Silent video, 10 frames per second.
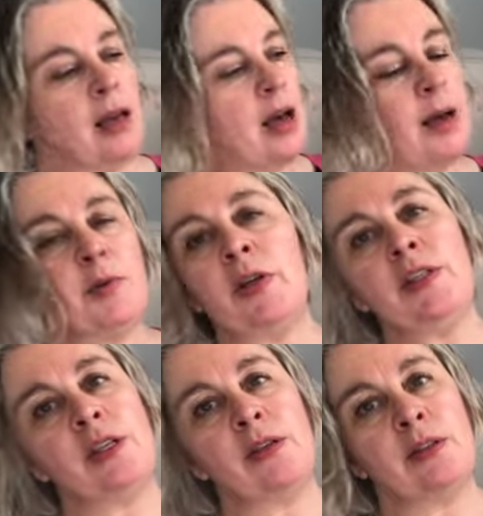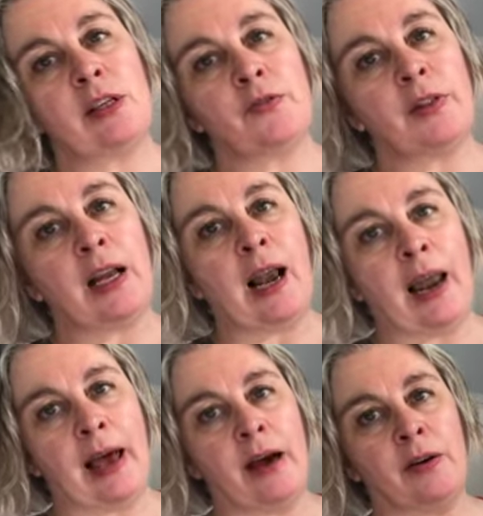I'm going to use this for the
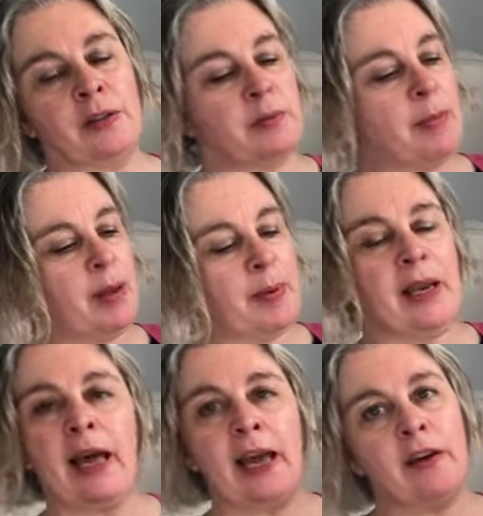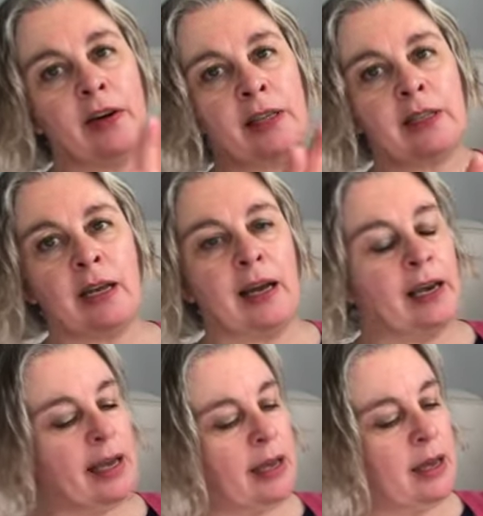clouds, maybe layer it
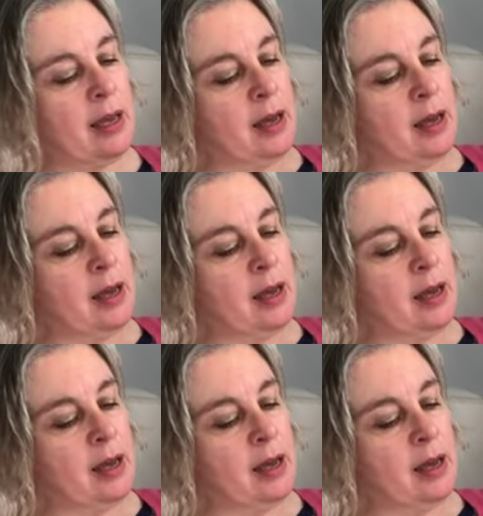slightly.